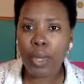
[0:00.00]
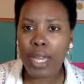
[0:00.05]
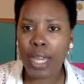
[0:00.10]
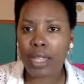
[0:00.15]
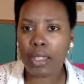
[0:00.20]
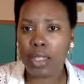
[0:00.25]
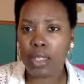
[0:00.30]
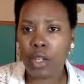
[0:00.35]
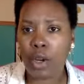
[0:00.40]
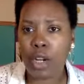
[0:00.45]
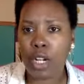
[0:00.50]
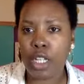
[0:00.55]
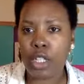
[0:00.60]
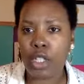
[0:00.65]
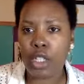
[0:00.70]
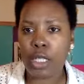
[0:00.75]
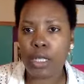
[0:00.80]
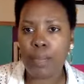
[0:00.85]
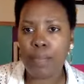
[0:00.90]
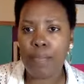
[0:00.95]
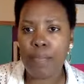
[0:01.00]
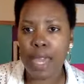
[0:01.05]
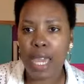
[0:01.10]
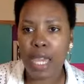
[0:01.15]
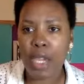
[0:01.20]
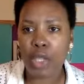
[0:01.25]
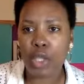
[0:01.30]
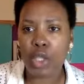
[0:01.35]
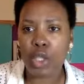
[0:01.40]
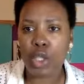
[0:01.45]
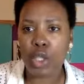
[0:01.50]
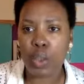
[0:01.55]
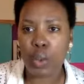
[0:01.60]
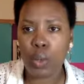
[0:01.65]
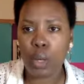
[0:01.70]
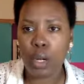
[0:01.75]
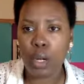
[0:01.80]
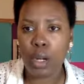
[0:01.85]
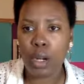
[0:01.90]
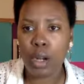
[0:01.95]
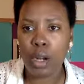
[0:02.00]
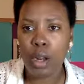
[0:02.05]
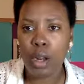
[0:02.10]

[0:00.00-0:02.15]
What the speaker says: get started, just make sure